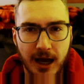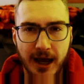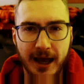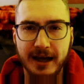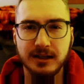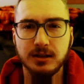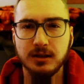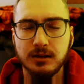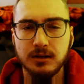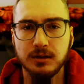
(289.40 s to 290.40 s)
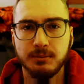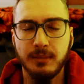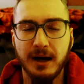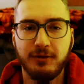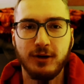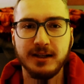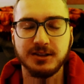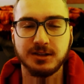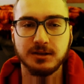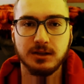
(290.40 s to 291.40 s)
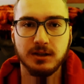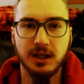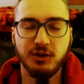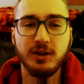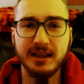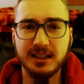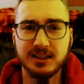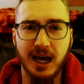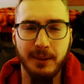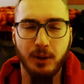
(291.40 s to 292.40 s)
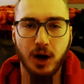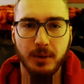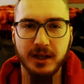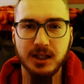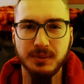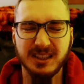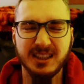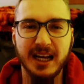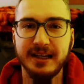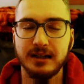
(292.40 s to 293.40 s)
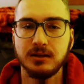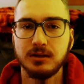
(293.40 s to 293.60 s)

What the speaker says: And my friends, if you think this is hyperbole, you're mistaken.